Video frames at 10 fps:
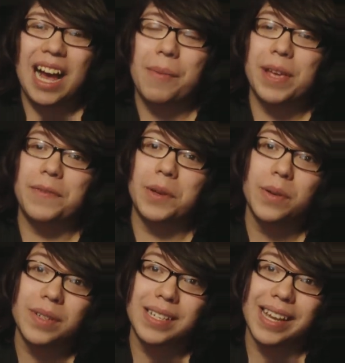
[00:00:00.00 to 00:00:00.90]
How many
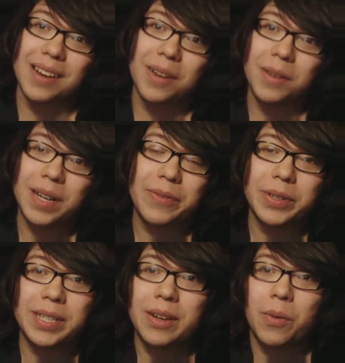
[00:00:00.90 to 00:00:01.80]
views? Like, all,
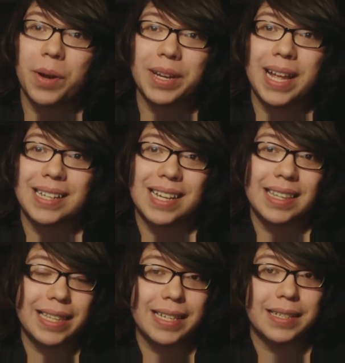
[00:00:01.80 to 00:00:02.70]
every single one has
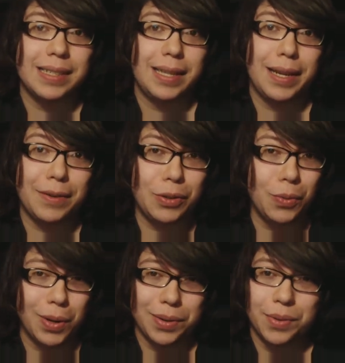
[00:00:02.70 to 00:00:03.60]
at least like
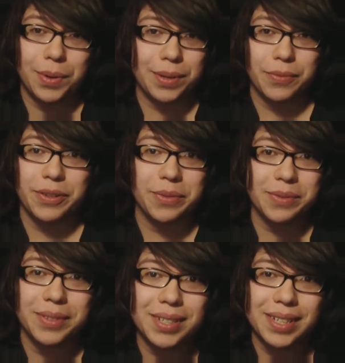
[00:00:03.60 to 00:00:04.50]
200
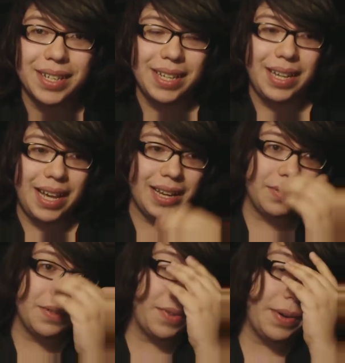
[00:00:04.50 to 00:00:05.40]
views and it
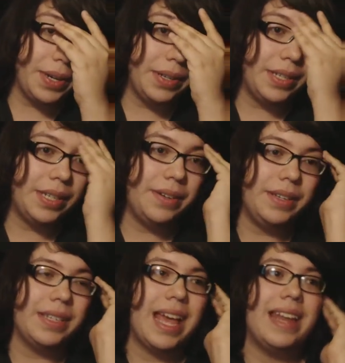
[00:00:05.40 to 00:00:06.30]
was a very good
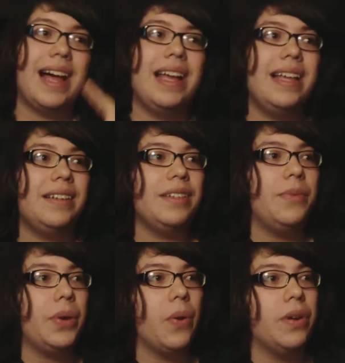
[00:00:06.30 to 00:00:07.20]
series. And I actually
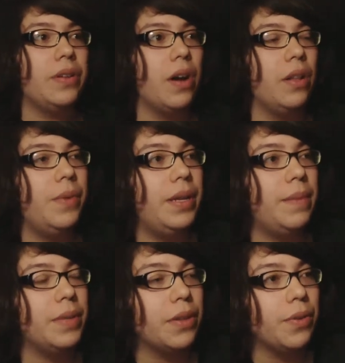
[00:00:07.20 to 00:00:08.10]
recorded all the way
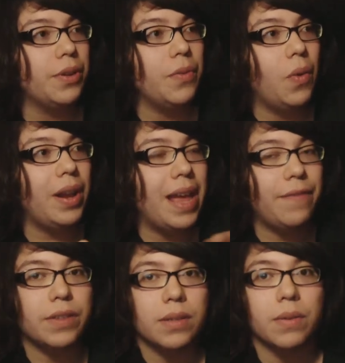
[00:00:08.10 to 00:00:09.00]
up to 31
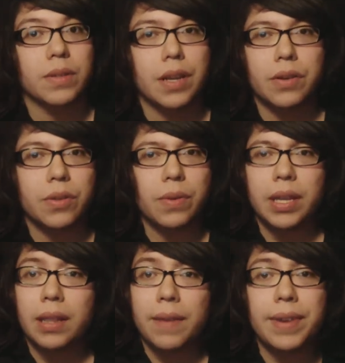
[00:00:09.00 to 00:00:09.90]
episodes, and there's
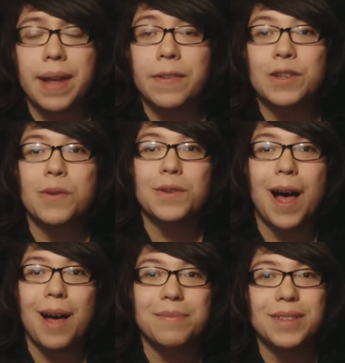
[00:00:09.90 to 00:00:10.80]
only 11 episodes
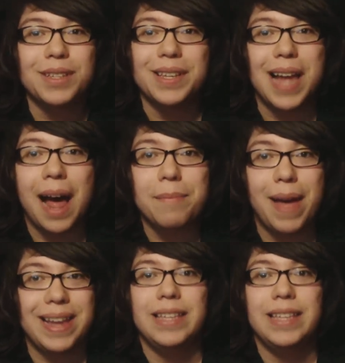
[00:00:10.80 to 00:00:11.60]
on the on my